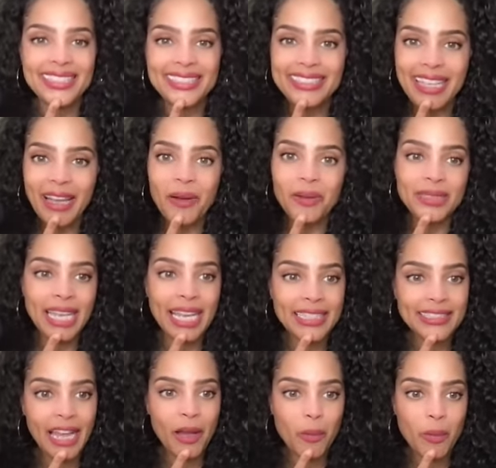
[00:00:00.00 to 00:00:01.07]
so next
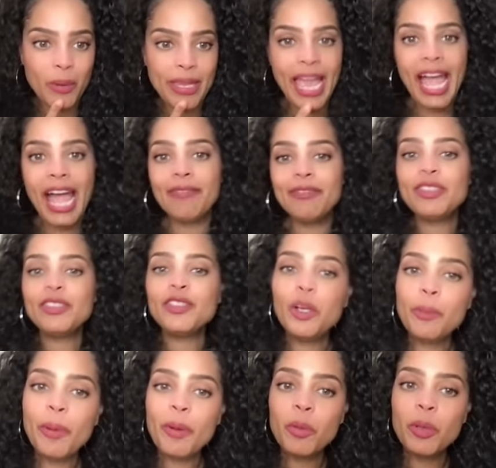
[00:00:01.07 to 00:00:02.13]
up, we have
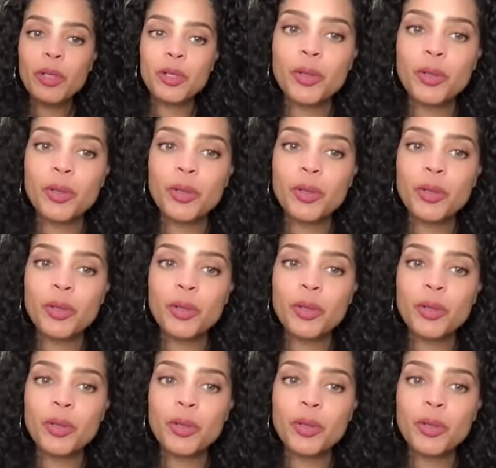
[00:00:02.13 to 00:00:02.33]
Super Woo.